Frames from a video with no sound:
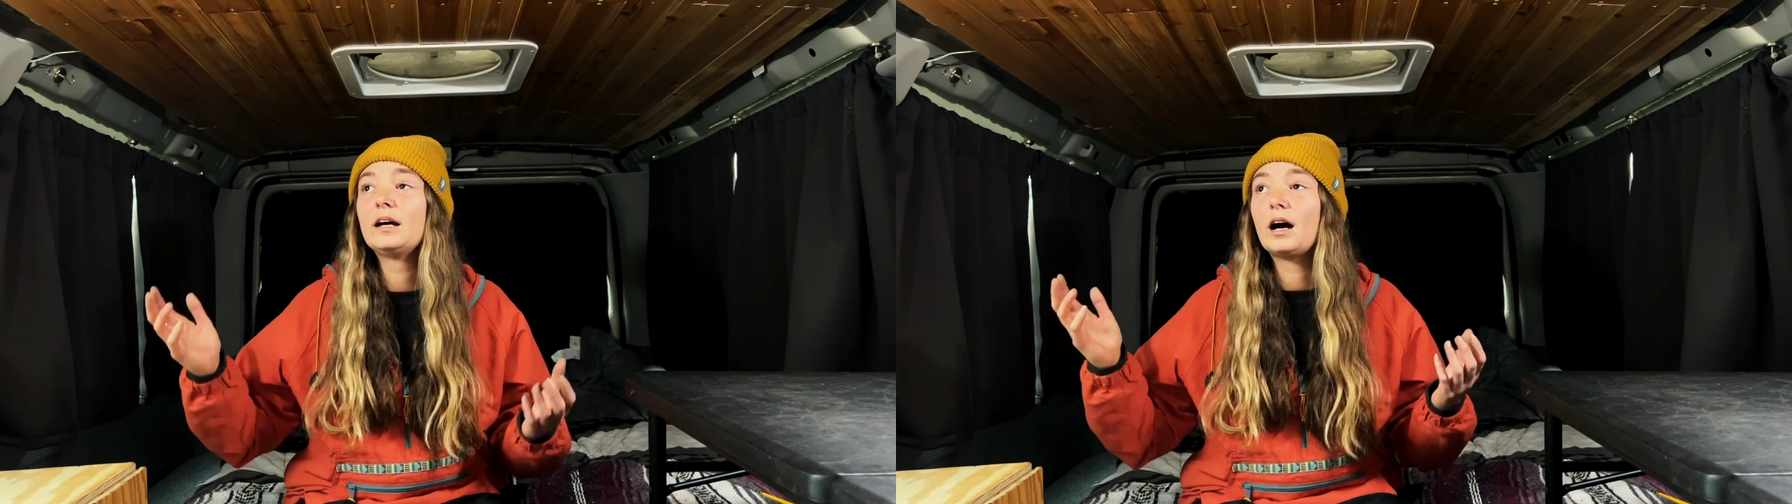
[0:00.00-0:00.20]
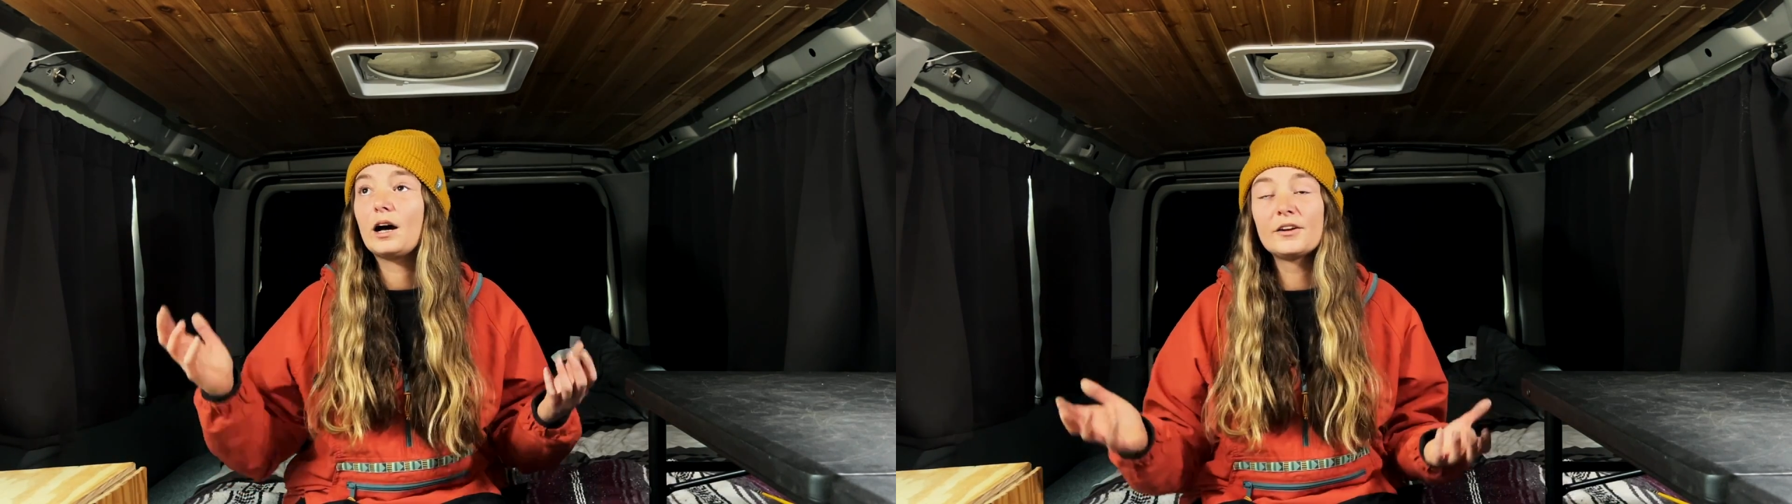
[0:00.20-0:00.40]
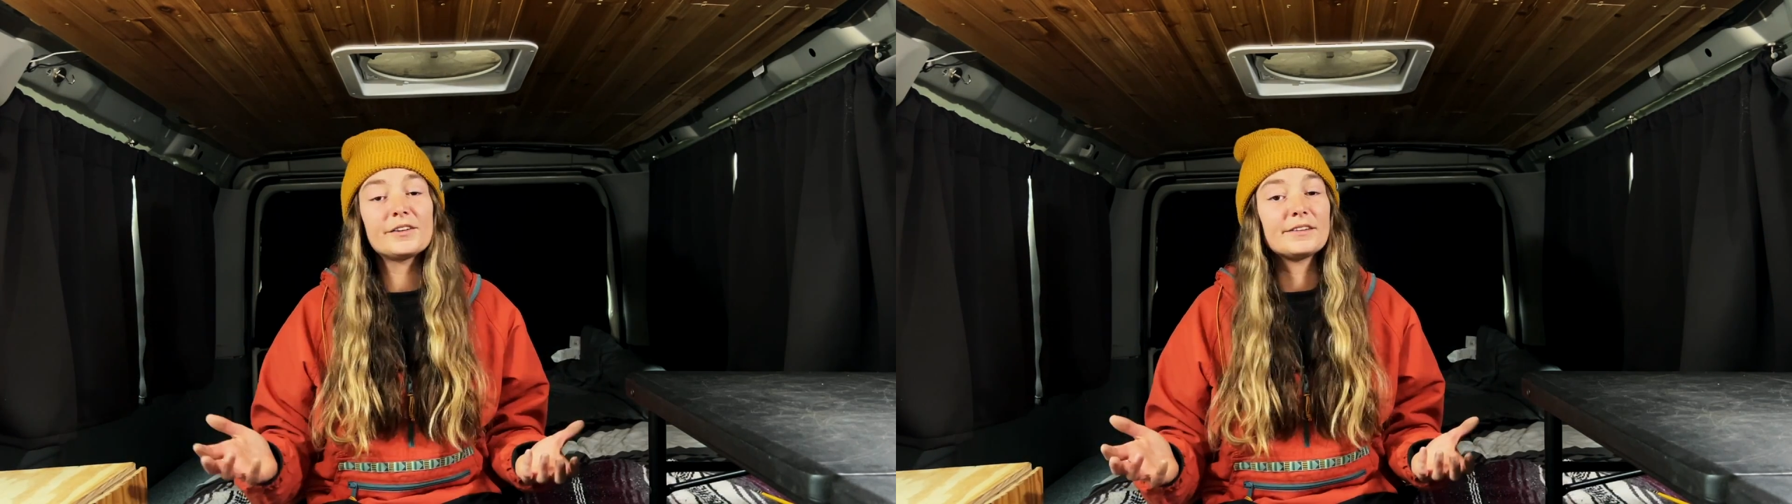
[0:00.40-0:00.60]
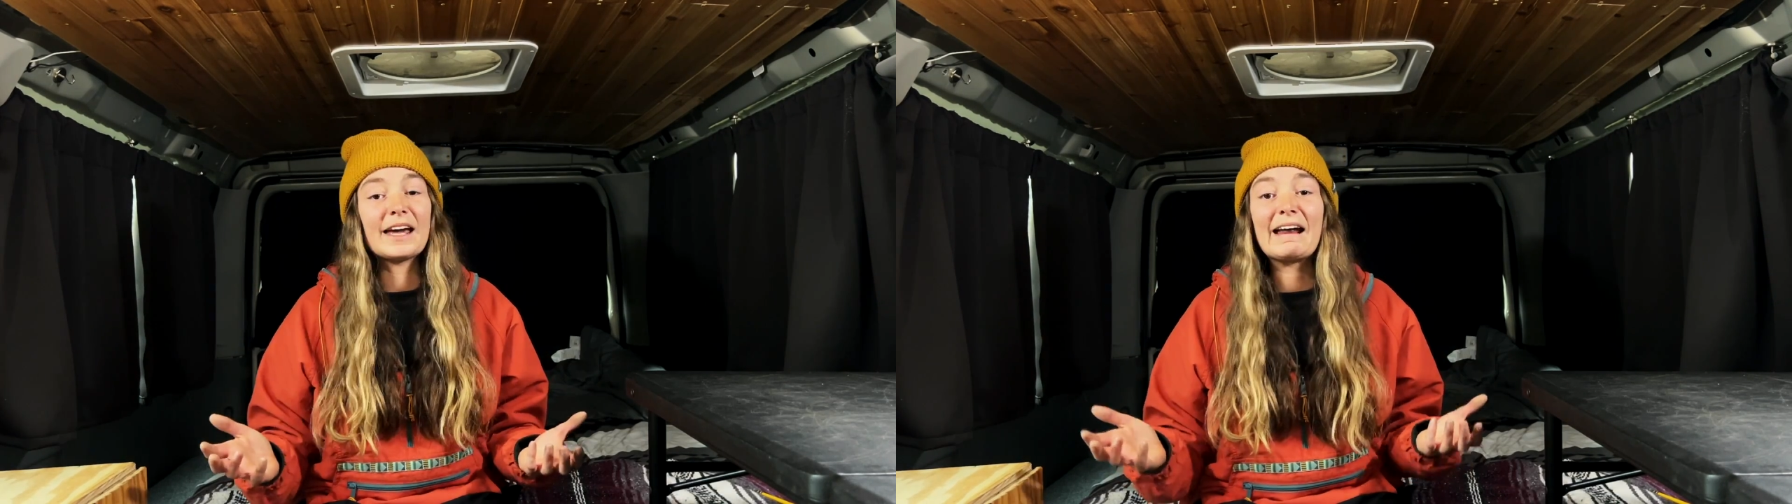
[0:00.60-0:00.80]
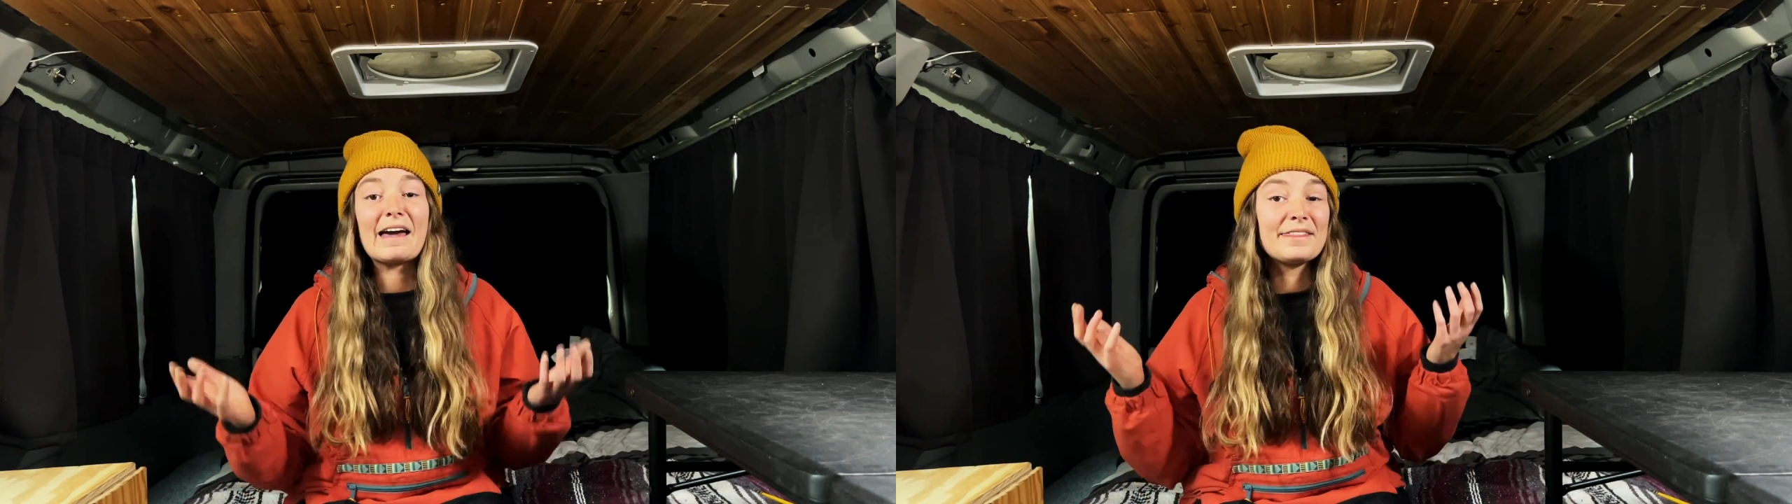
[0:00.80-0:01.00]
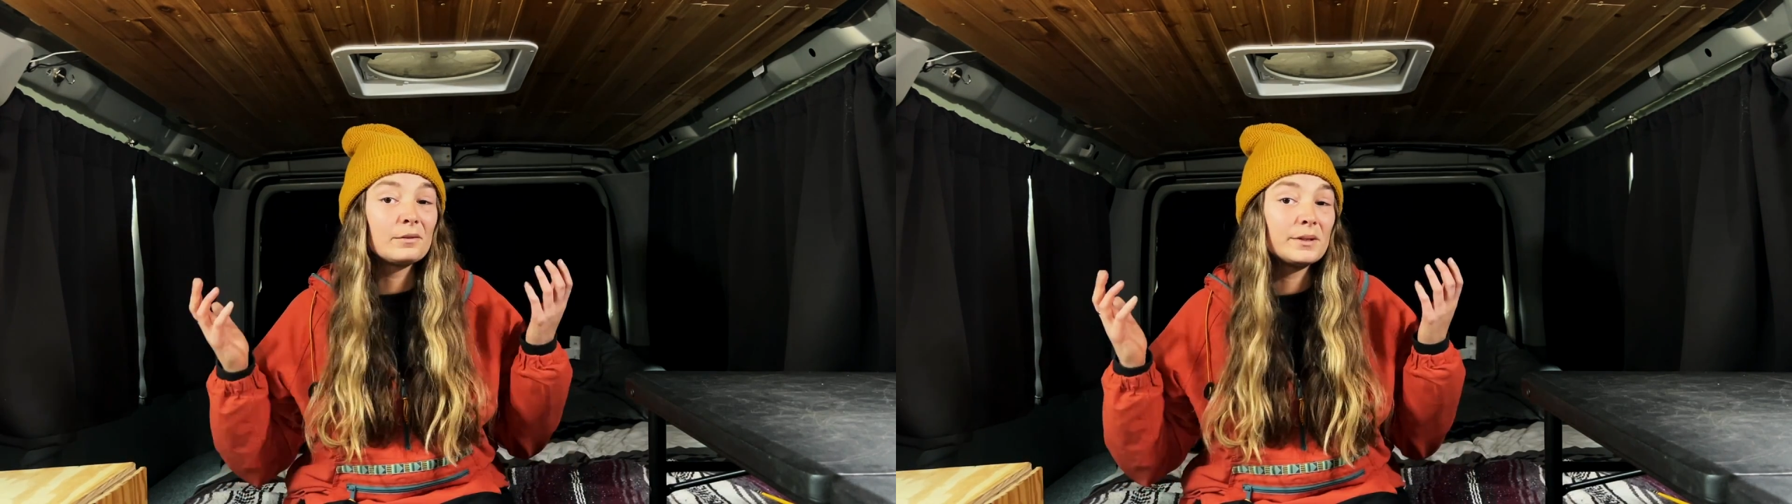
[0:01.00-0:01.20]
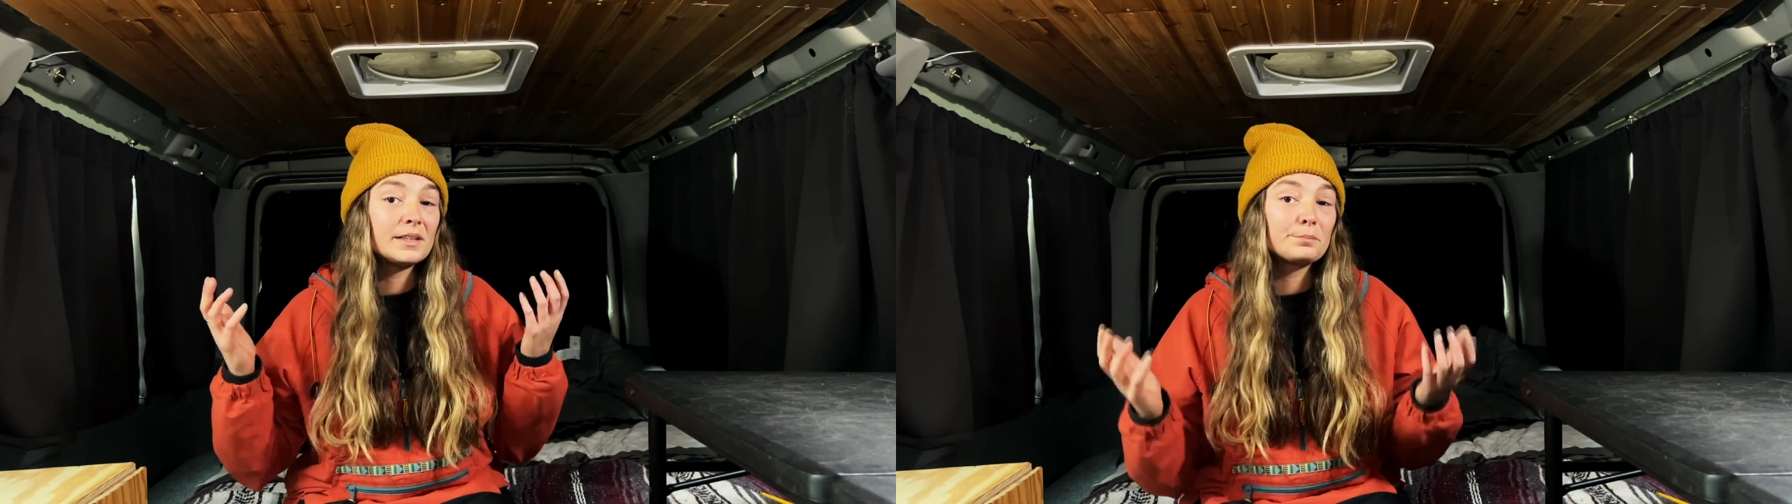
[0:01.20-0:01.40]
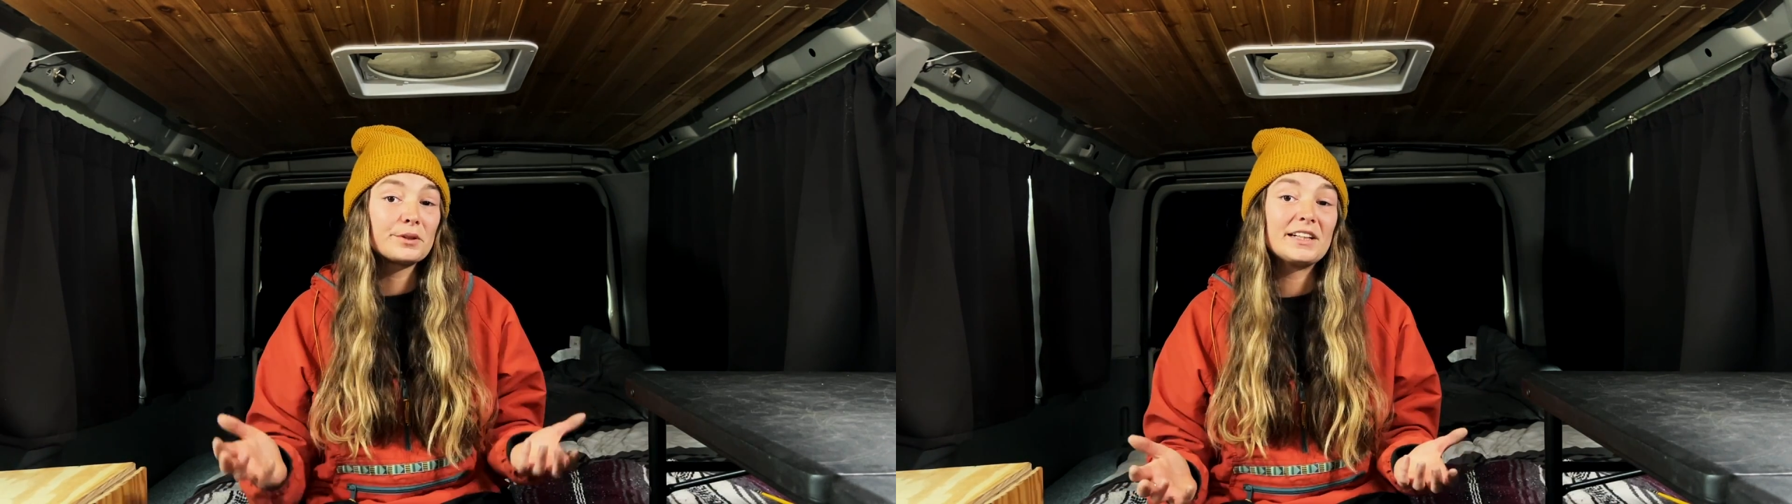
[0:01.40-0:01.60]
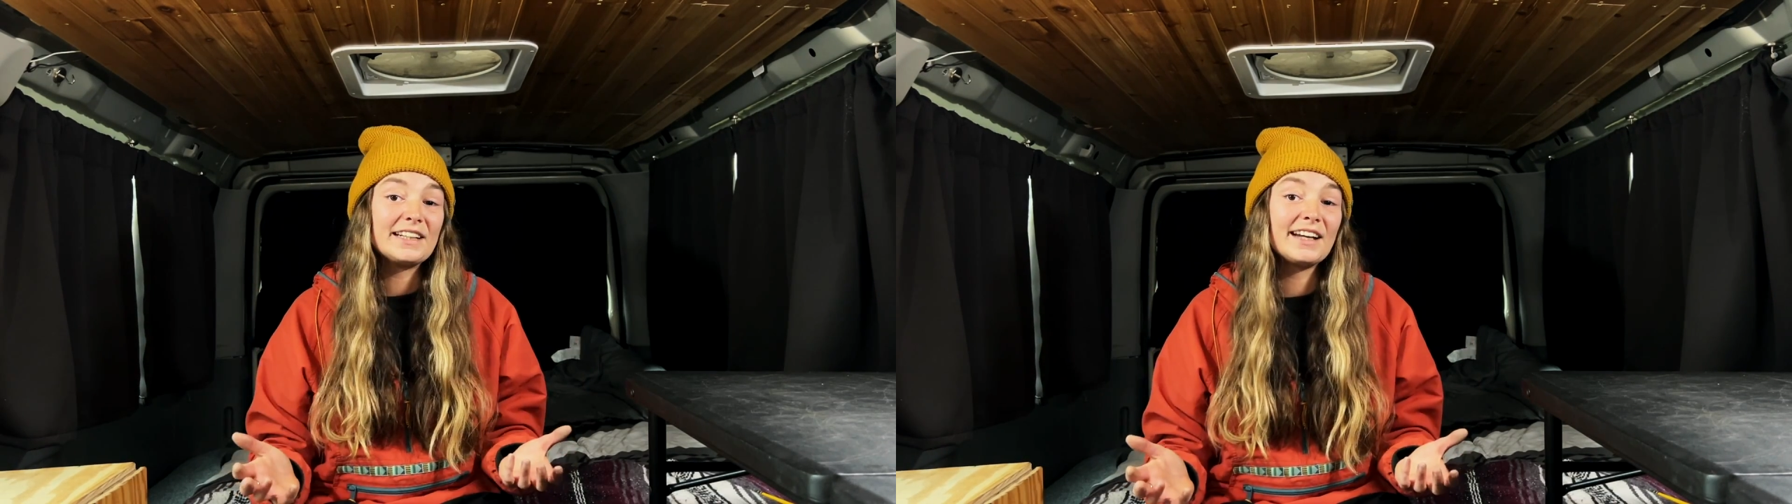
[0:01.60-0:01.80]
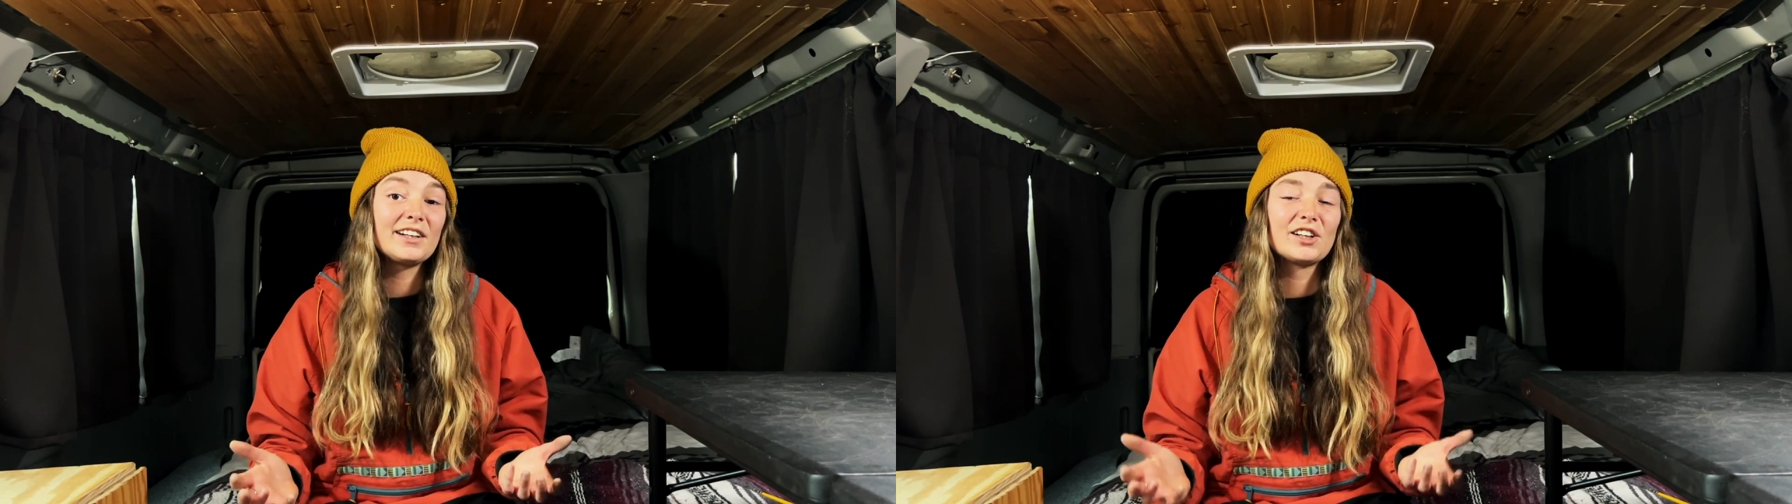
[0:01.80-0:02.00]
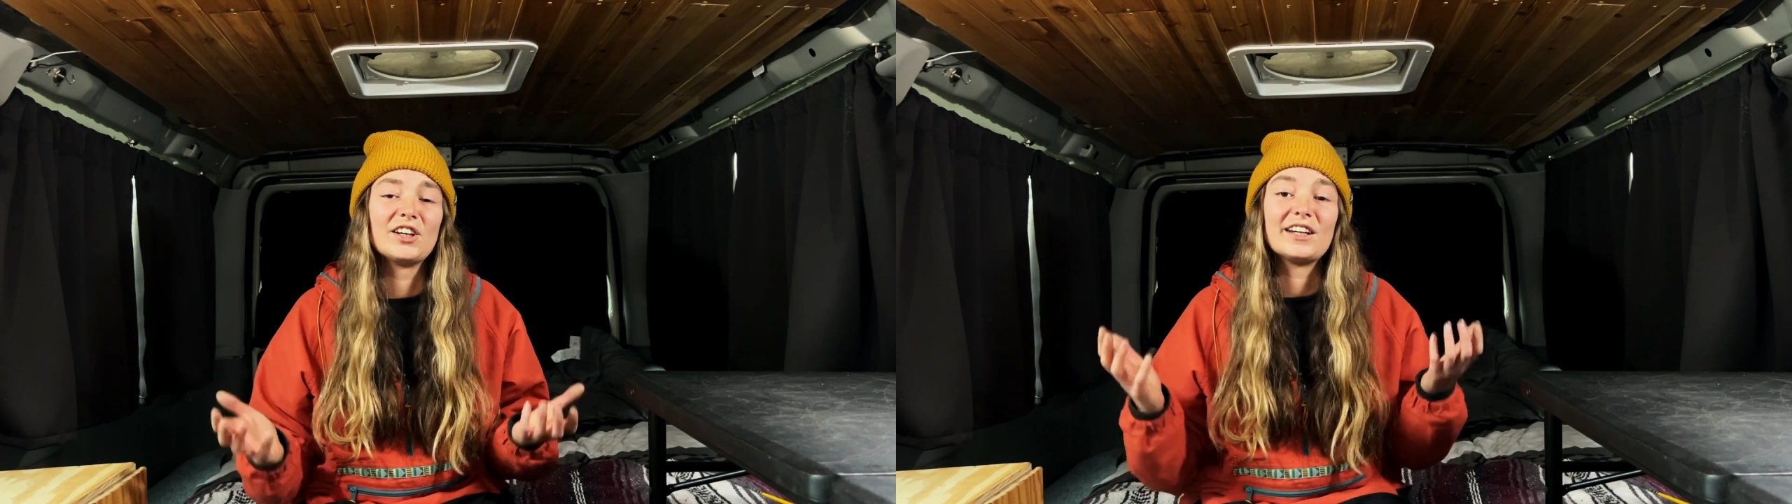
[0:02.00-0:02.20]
other than that, I think we did pretty dang good.